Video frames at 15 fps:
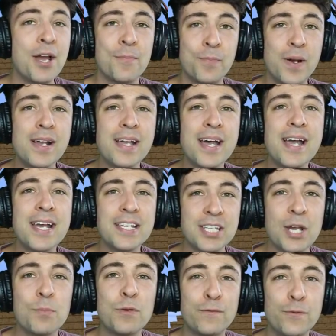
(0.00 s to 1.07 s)
But guys,
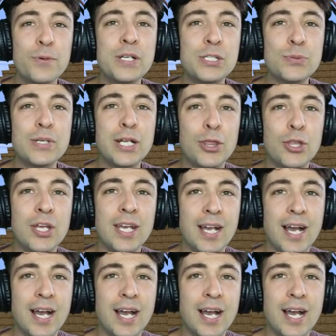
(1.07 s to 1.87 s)
before we do anything,